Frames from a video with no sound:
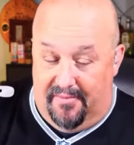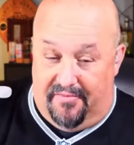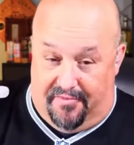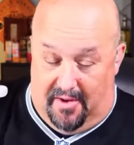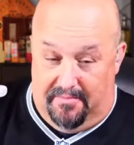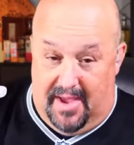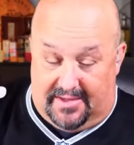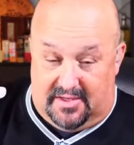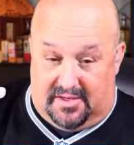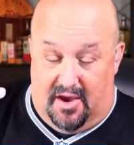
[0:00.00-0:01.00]
from
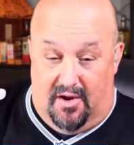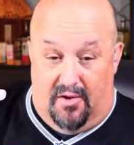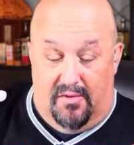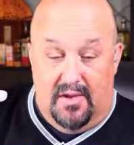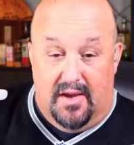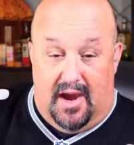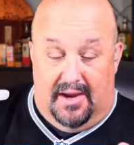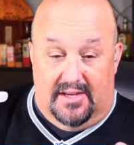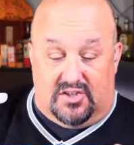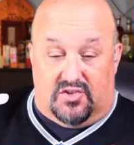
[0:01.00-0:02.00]
Mexico
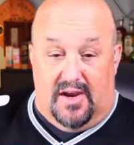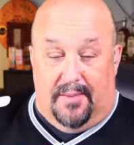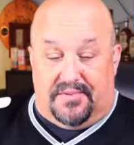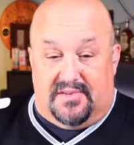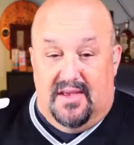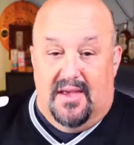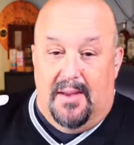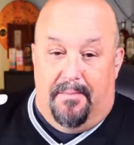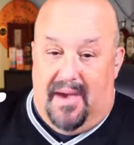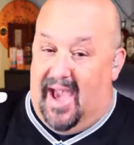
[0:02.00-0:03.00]
on his trips
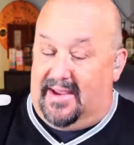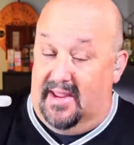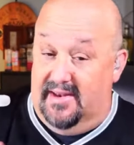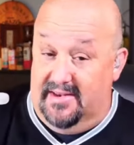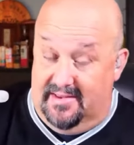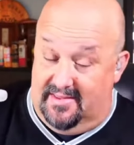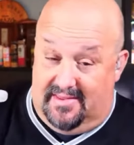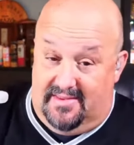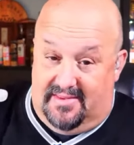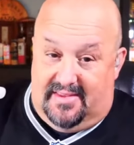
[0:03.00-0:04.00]
back in
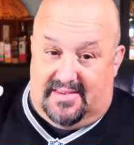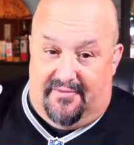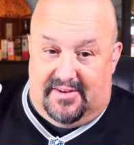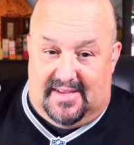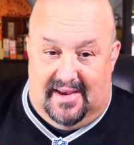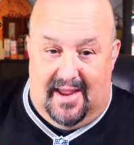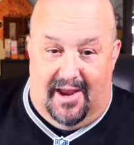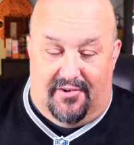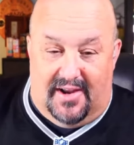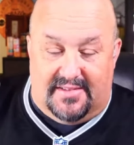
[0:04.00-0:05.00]
the
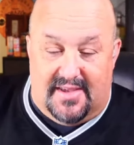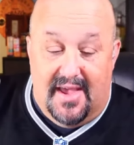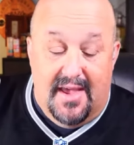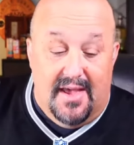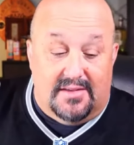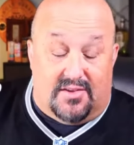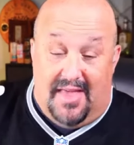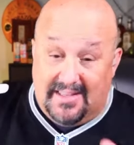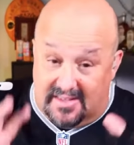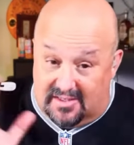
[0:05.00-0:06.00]
1700s. So
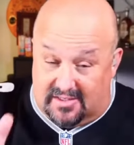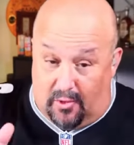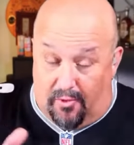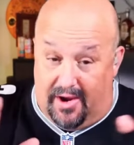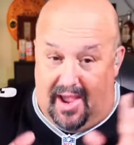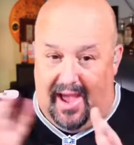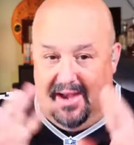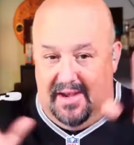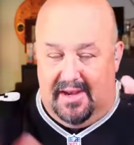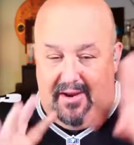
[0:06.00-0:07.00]
that's the story
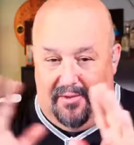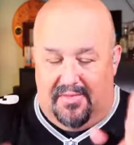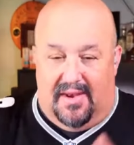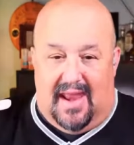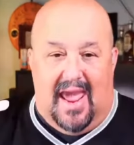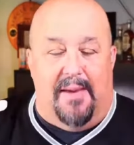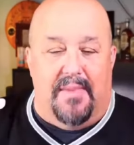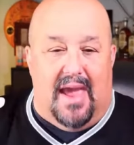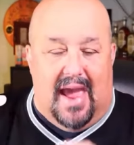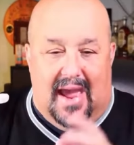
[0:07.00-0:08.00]
on, you know, the
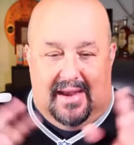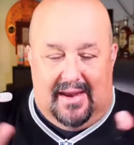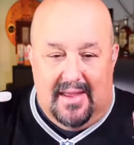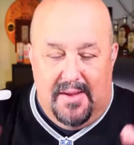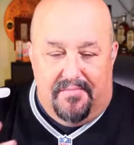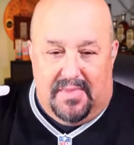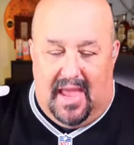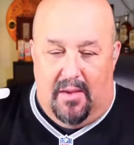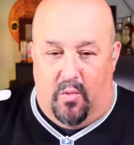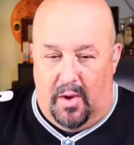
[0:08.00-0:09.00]
name and
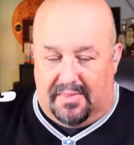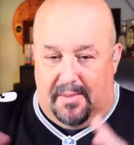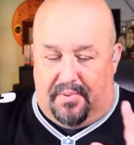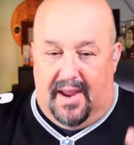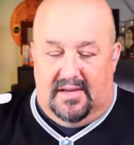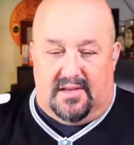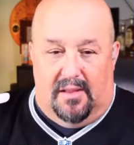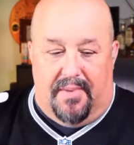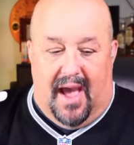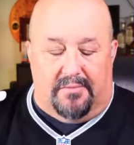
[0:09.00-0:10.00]
what the brand is all
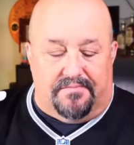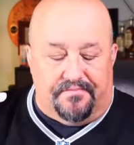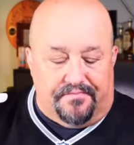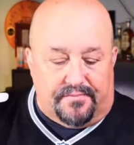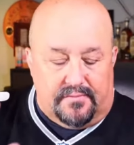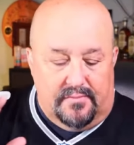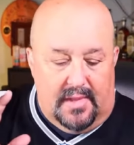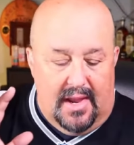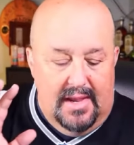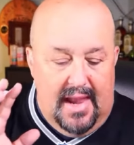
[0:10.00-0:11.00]
about.
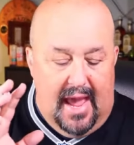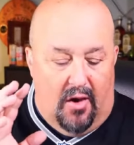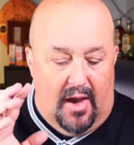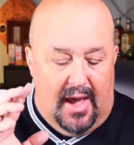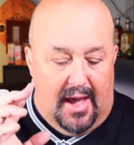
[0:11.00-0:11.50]
Now,